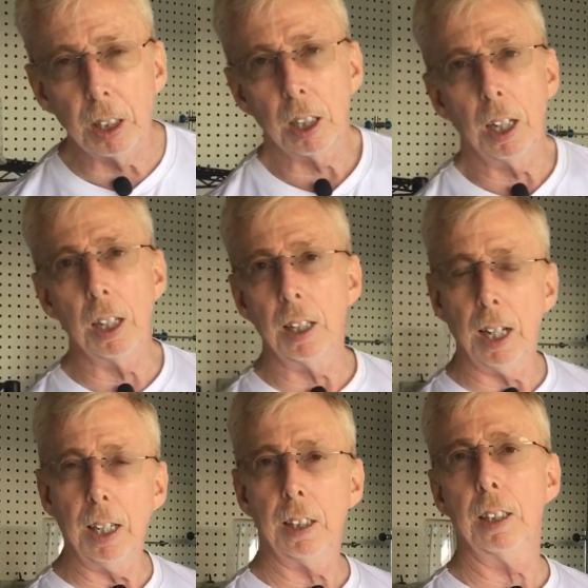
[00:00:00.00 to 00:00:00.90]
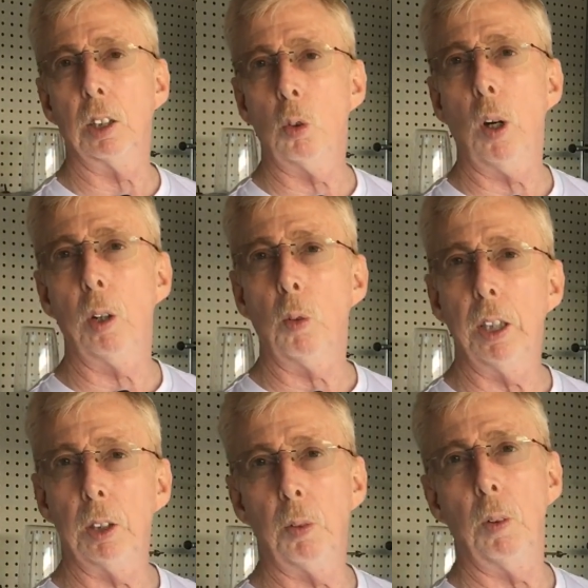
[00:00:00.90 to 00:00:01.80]
and that is quite
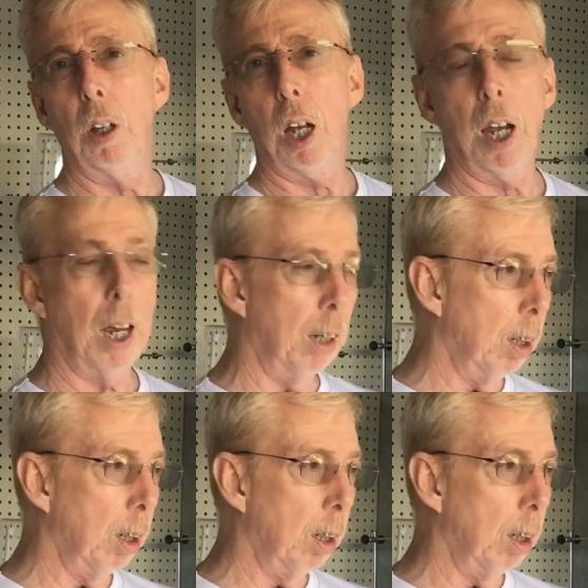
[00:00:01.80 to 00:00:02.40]
wasteful. And